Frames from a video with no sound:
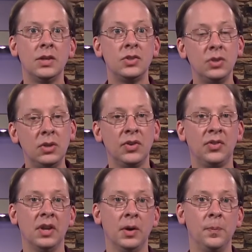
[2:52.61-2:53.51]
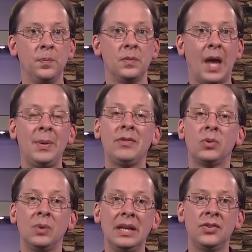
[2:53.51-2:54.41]
To do this, though, I would have to
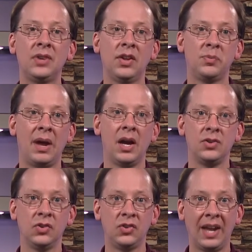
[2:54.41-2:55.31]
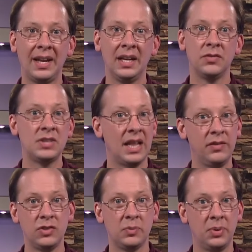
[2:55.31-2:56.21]
reassess my understanding of
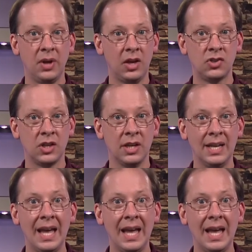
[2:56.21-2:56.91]
television production